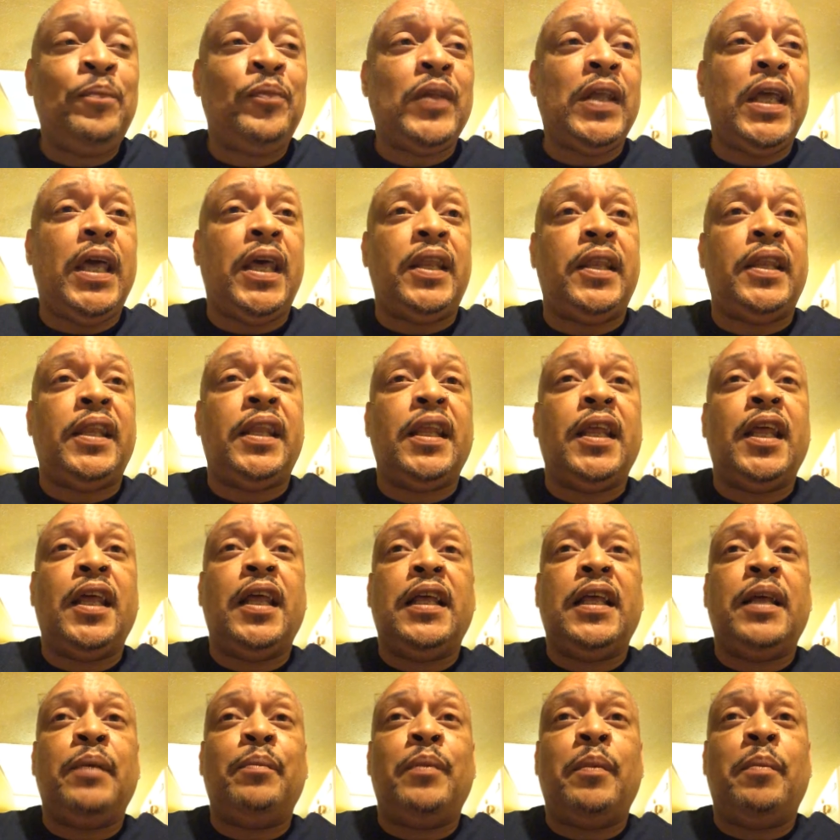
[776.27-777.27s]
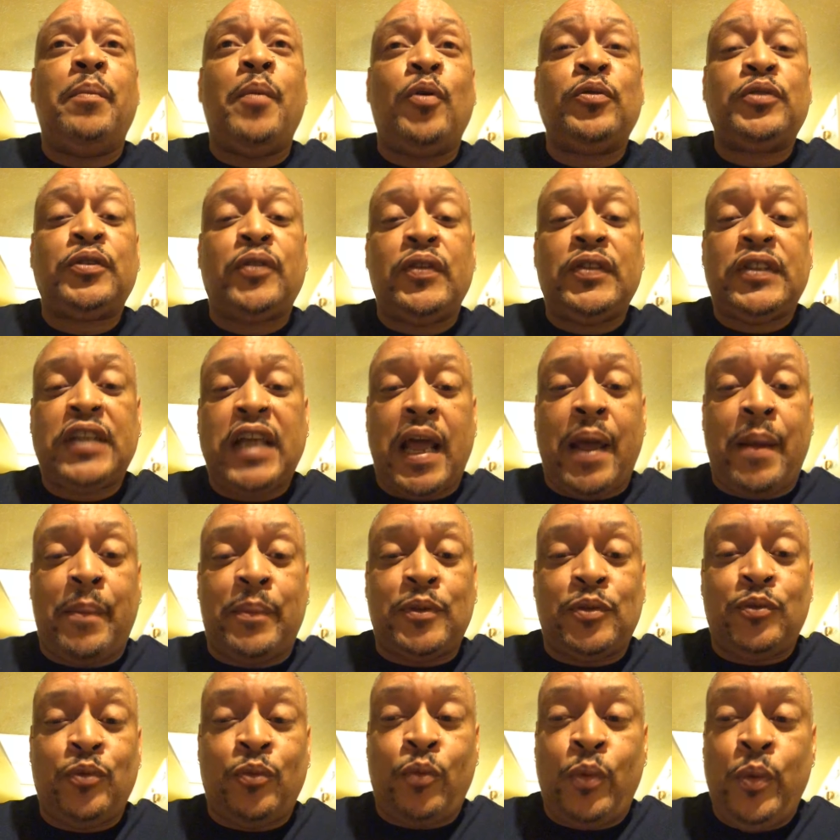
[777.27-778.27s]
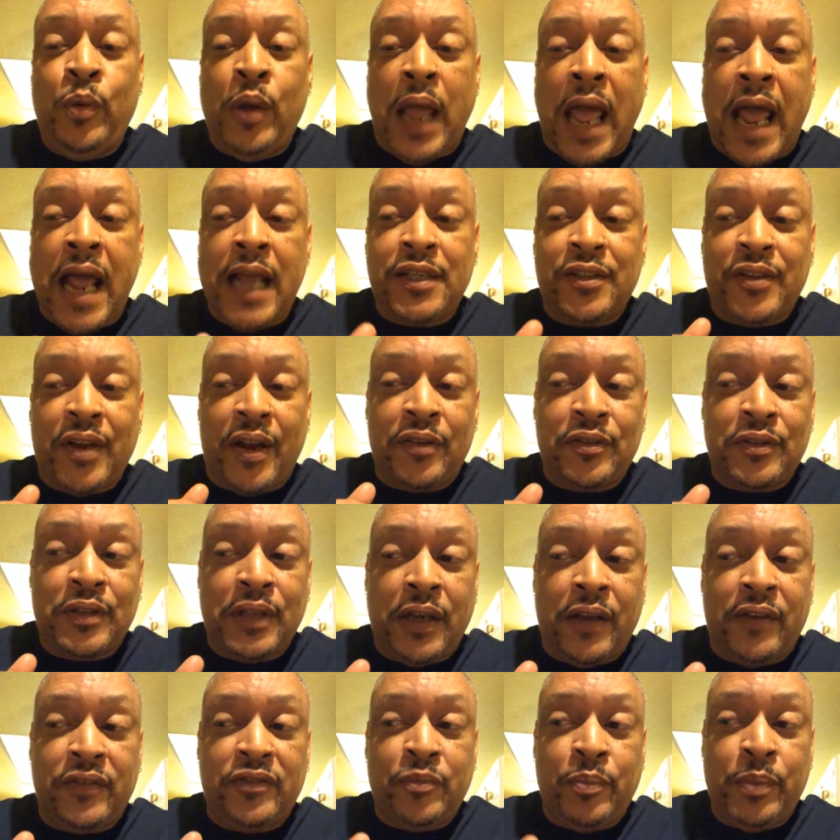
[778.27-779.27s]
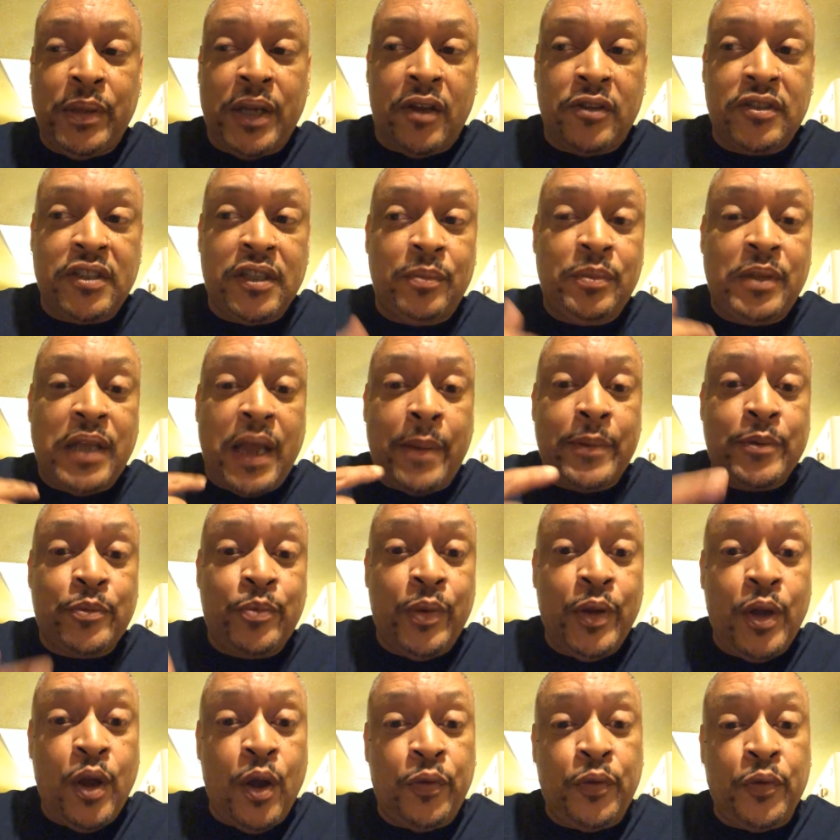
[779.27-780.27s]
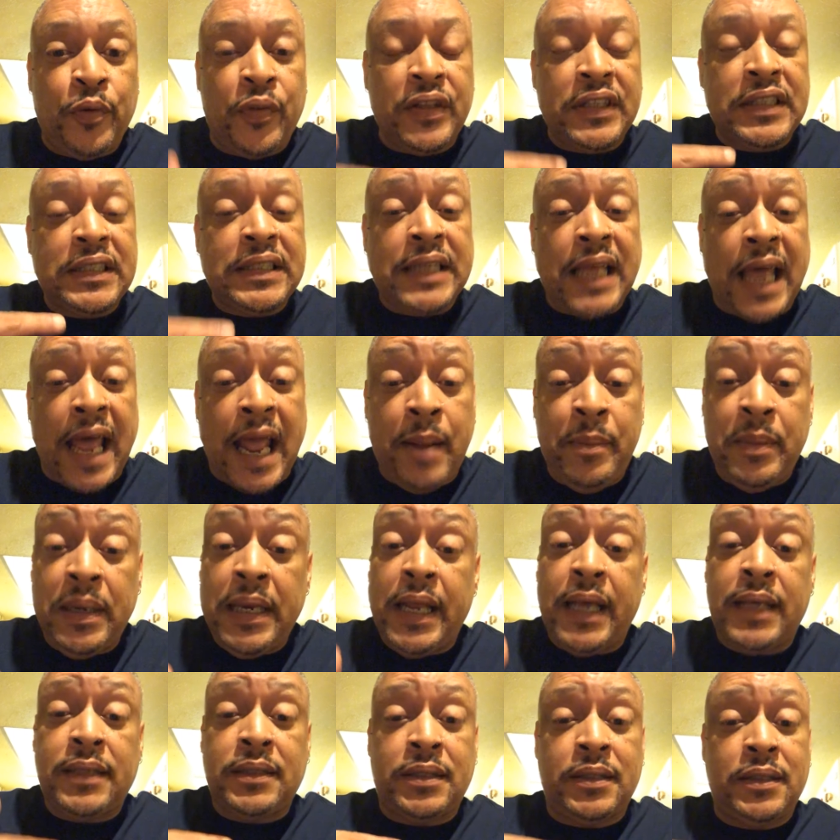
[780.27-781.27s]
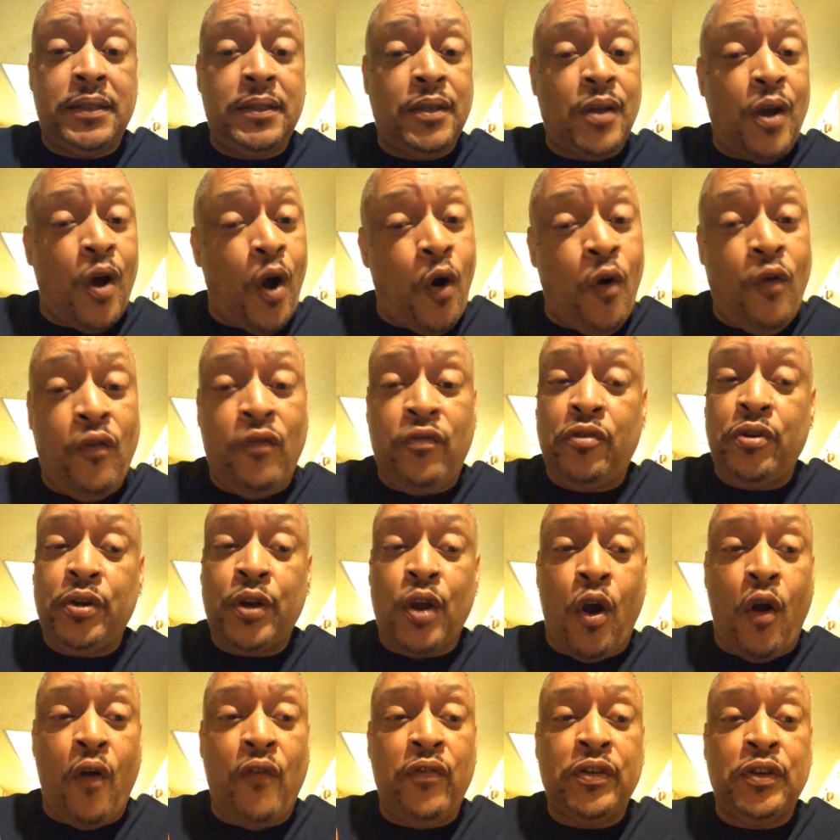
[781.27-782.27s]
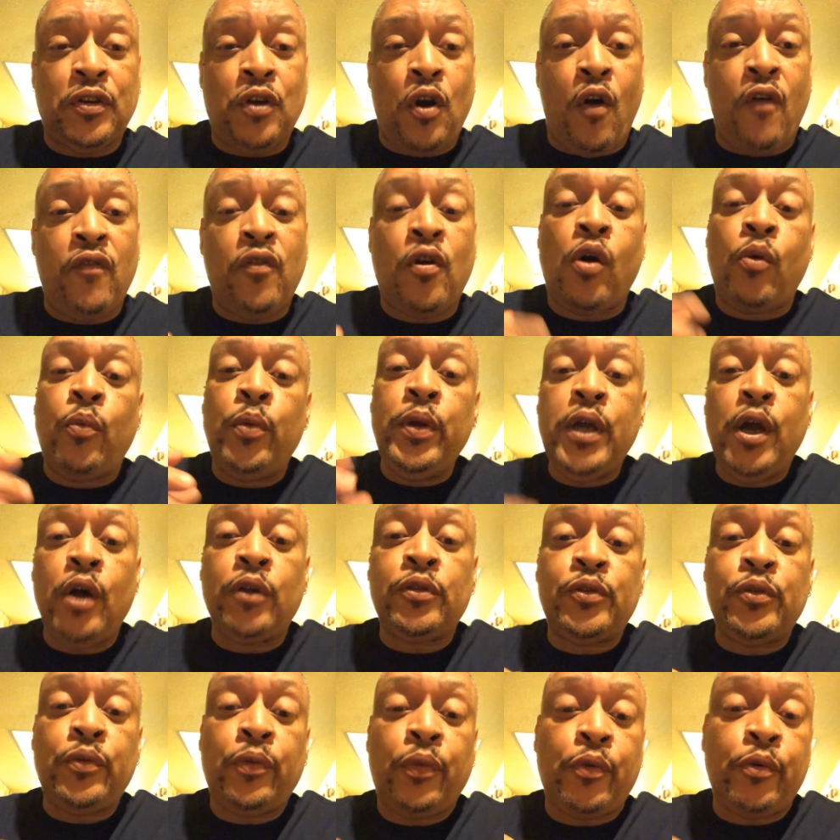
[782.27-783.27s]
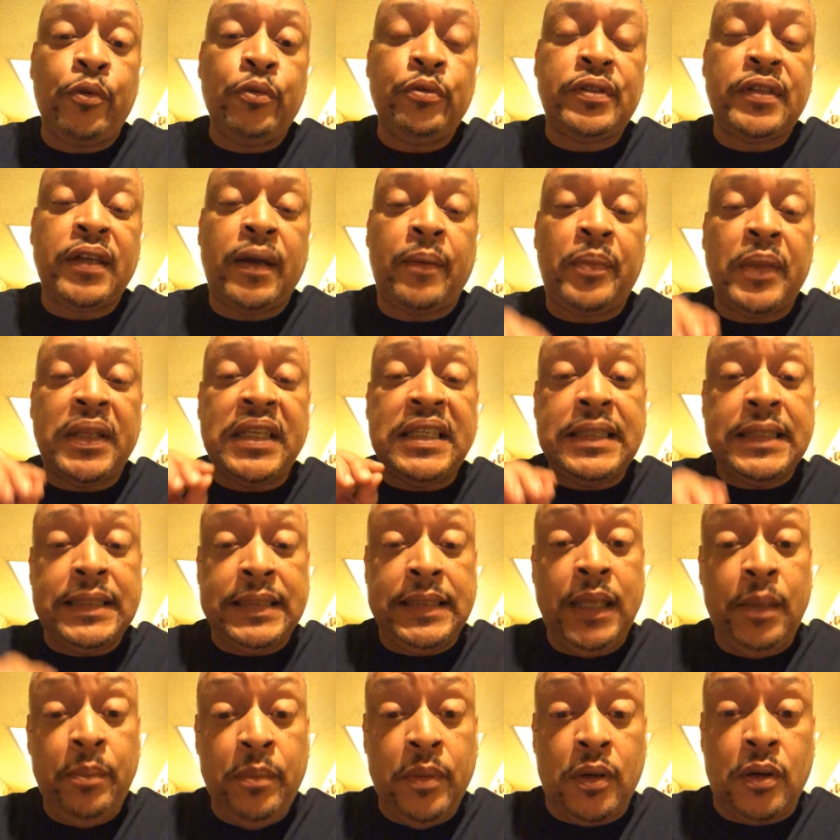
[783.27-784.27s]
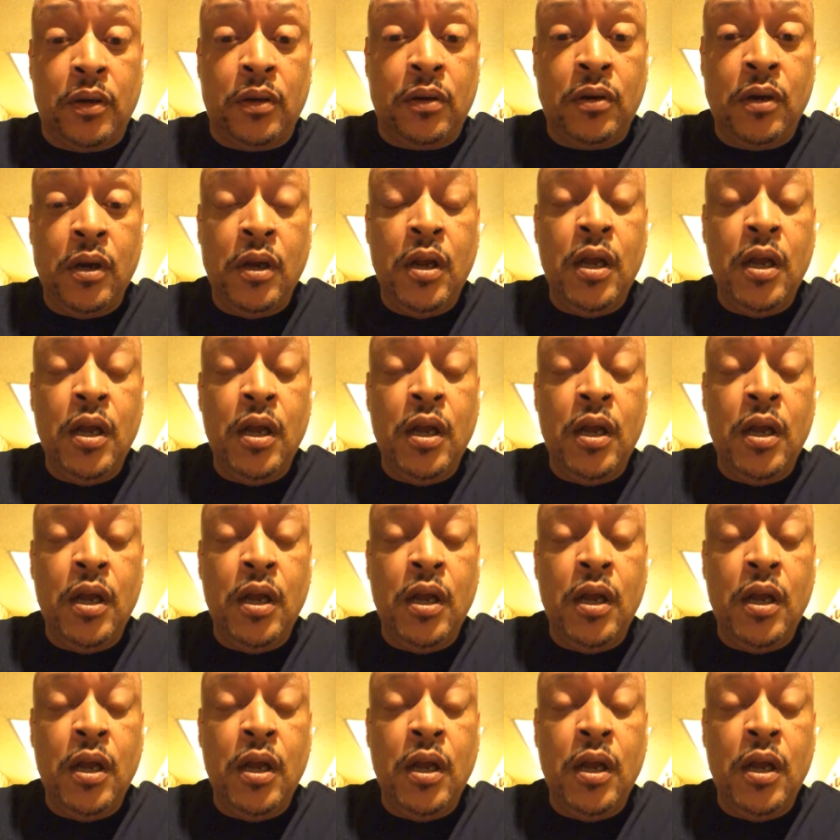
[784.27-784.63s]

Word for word: And most of the times we ask ourselves because sometimes we go through the same lesson over and over and over, or we go through something similar